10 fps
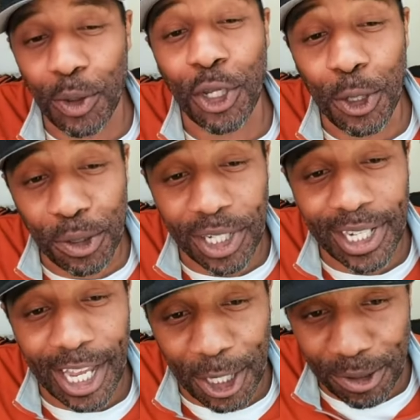usually,
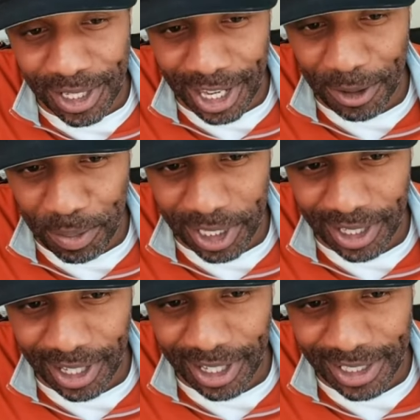like you said, P,
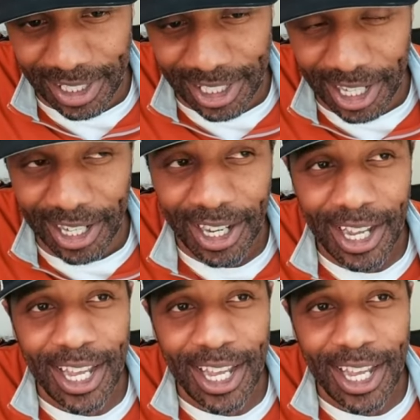uh, CJ,